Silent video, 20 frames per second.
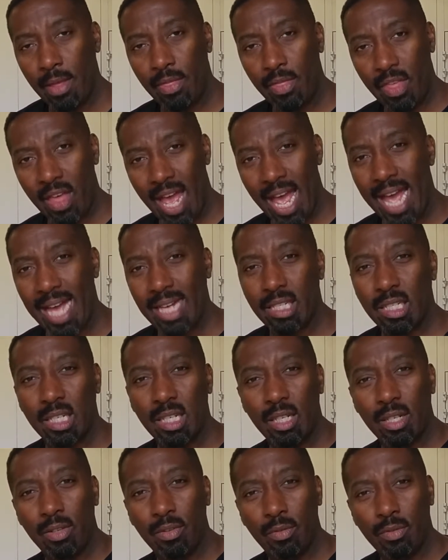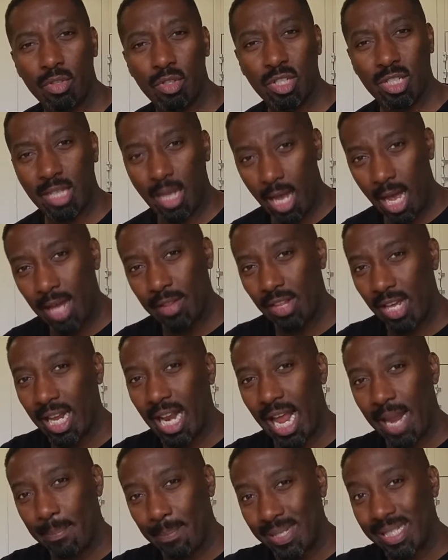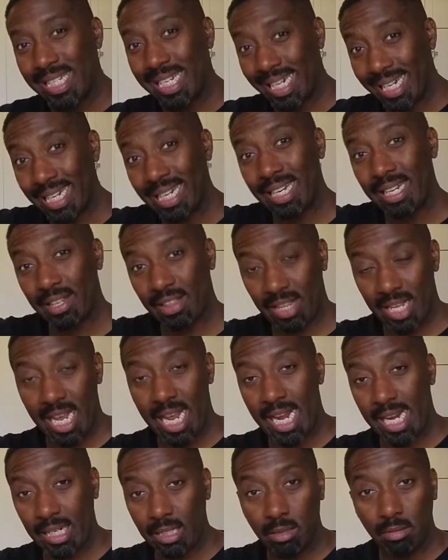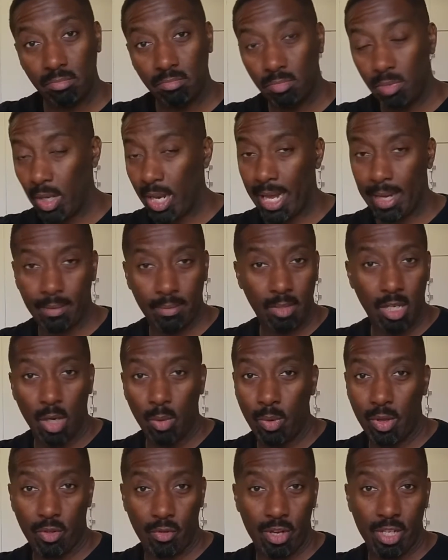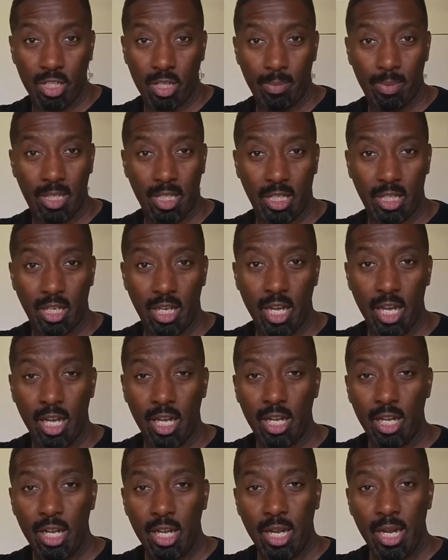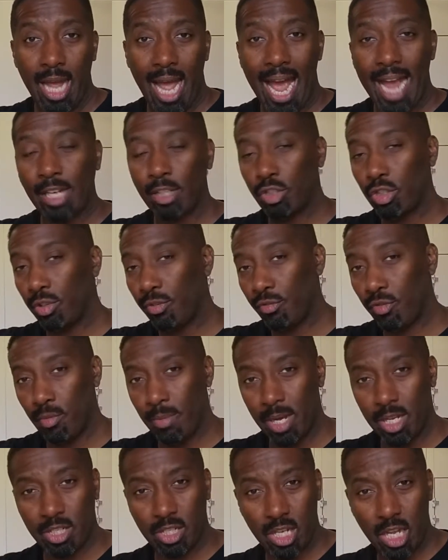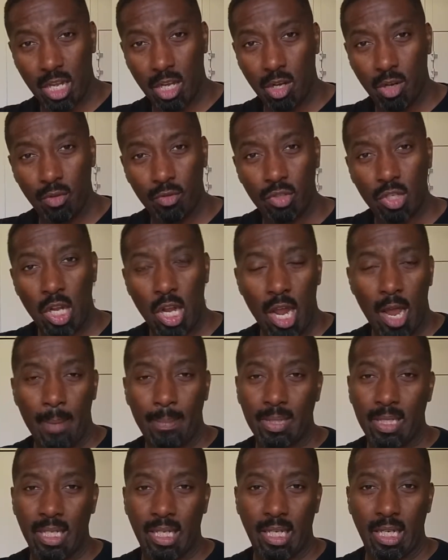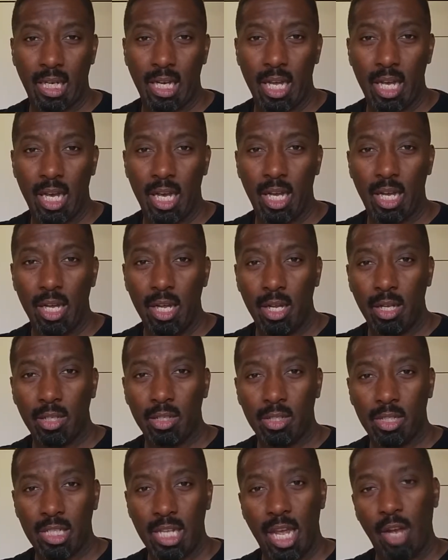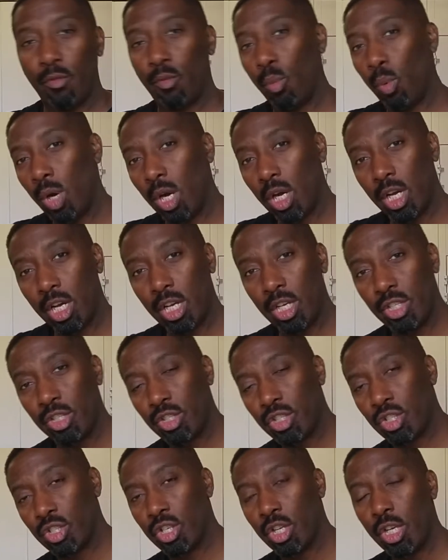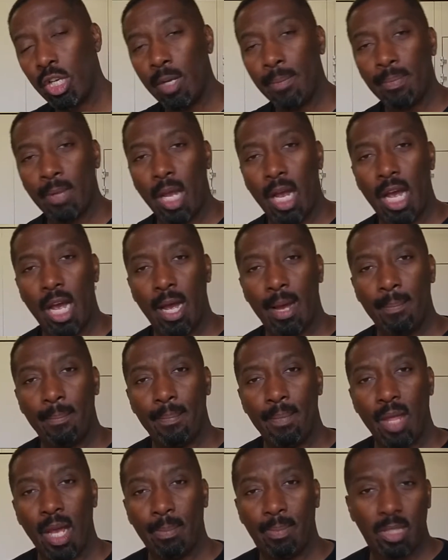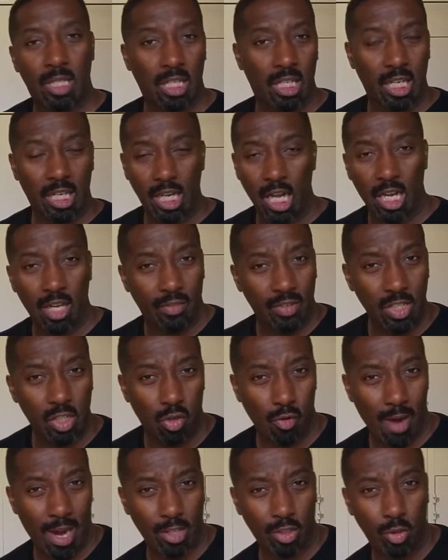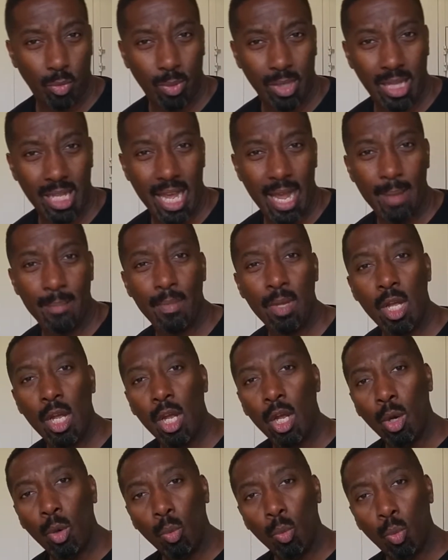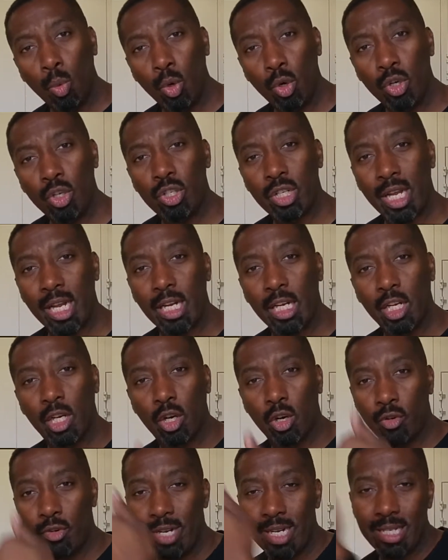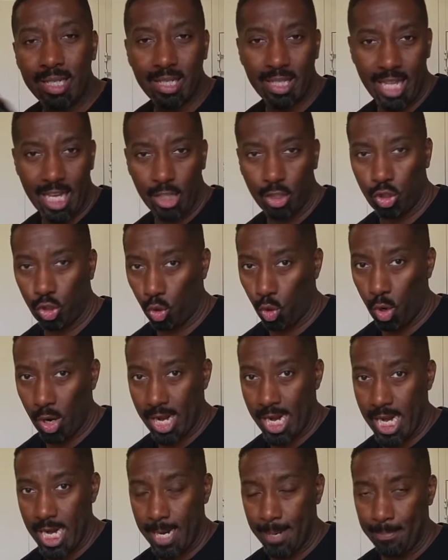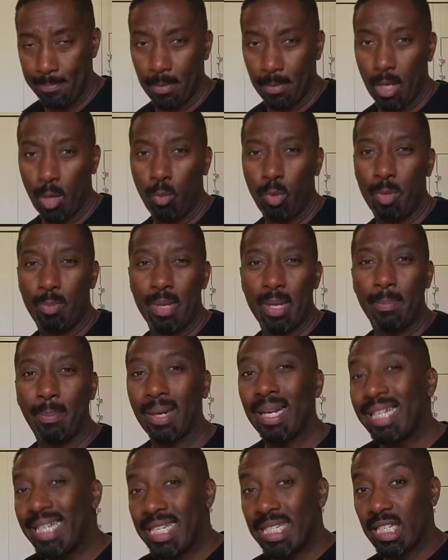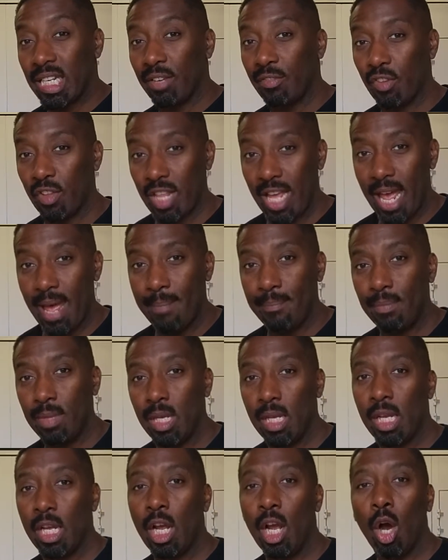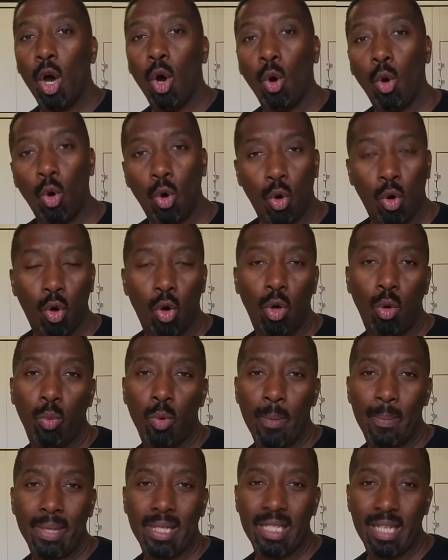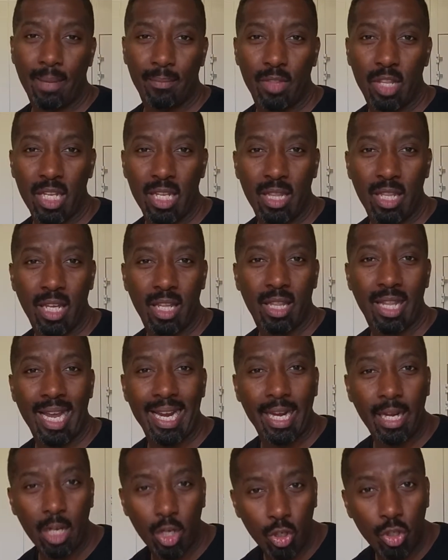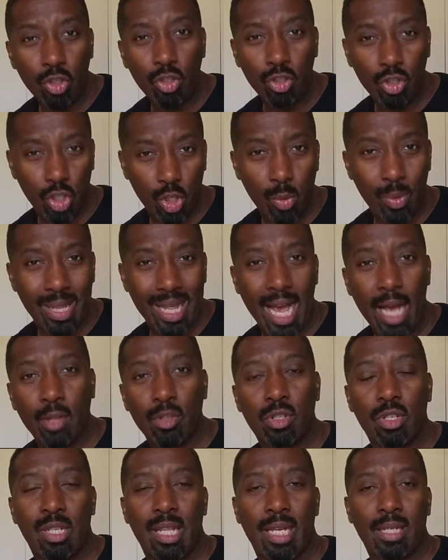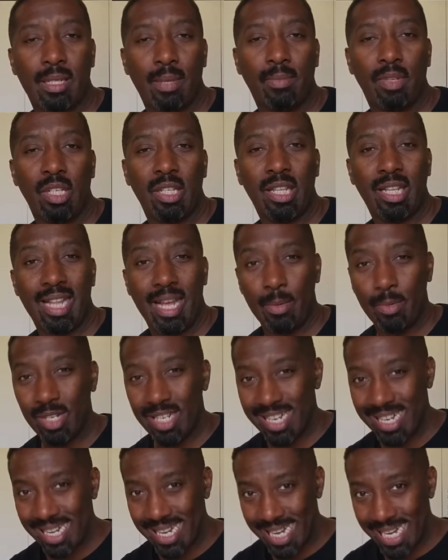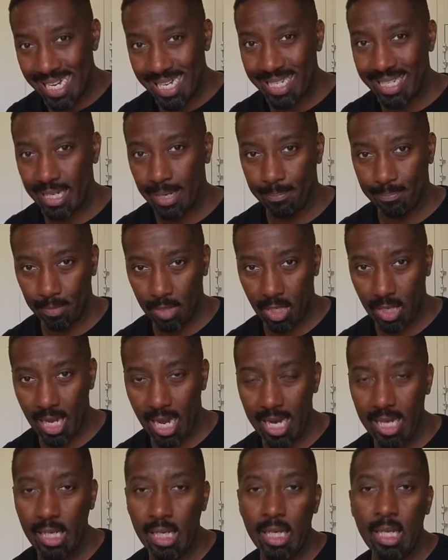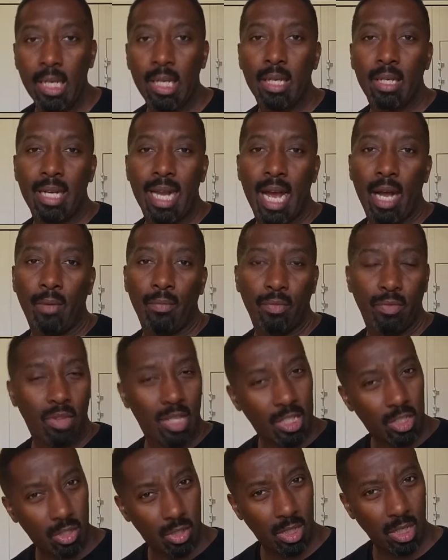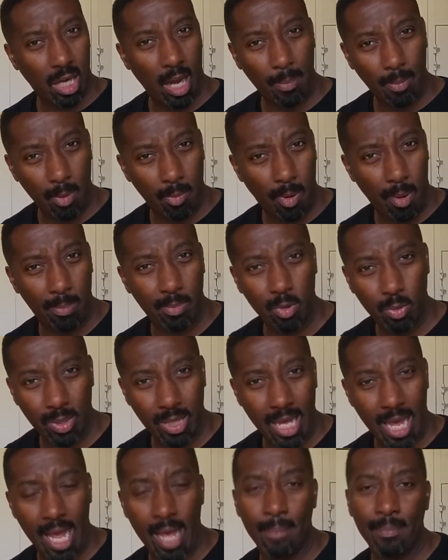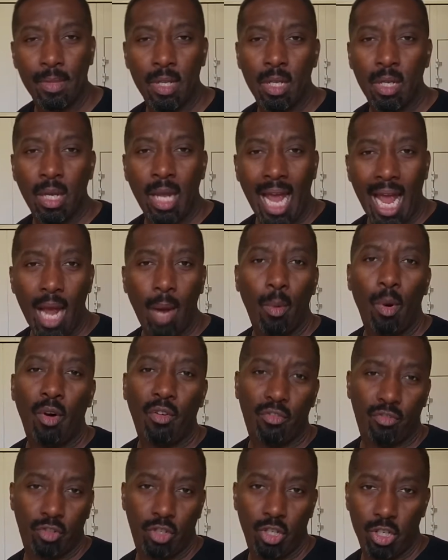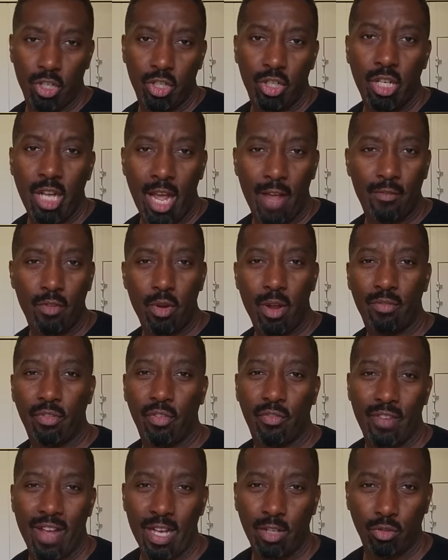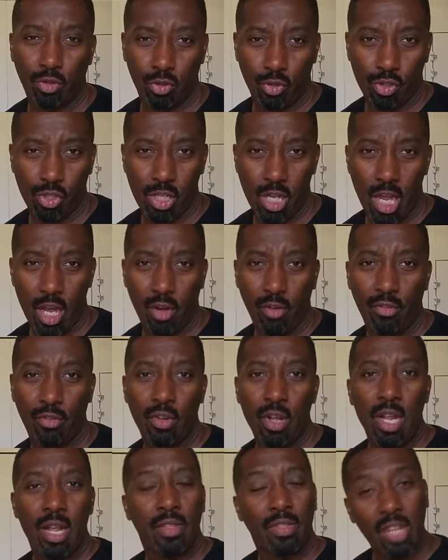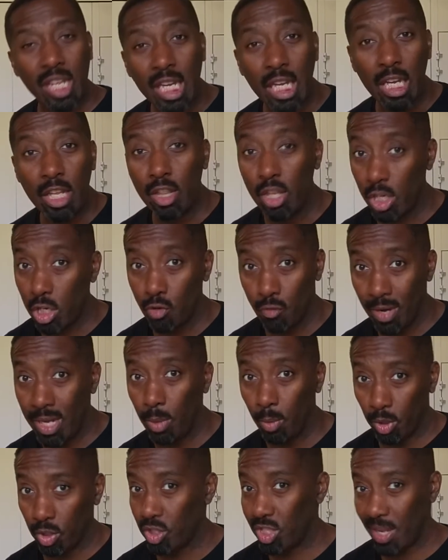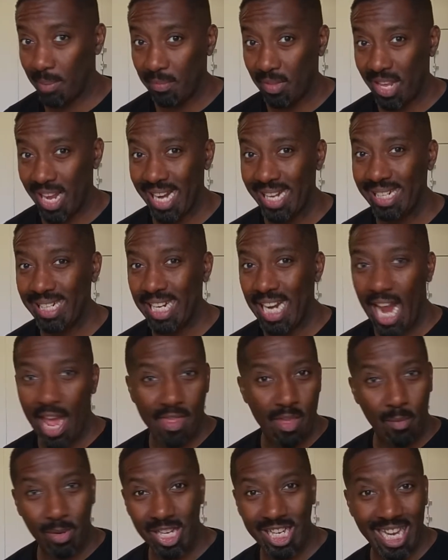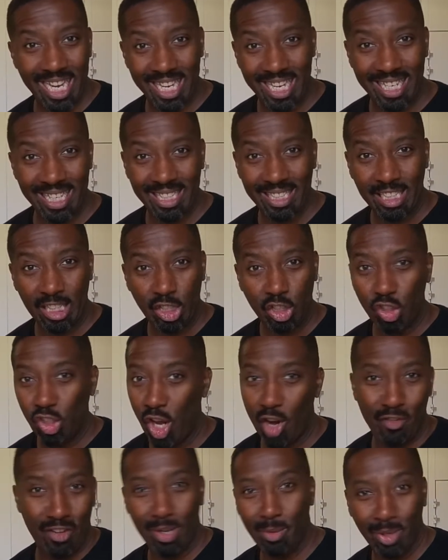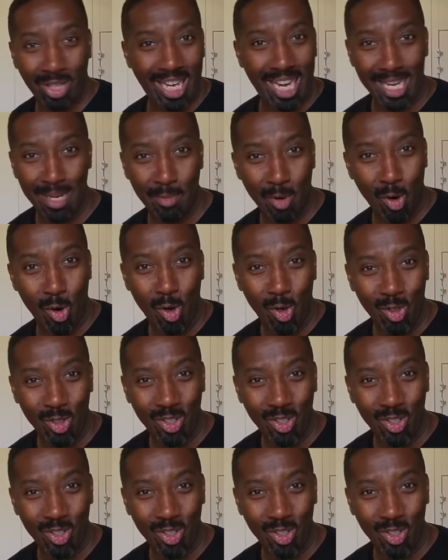that a particular thing, like whether it's a particular action from ourselves, a particular set of words, a particular kind of interaction with them, would increase their joy, would be pleasing for them, or would be something that they couldn't do without. So that's something that they would need. Okay. Now, there's a couple of problems with that. How often have you ever found yourself thinking that you really want something, and then when you get it, you don't really want it anymore?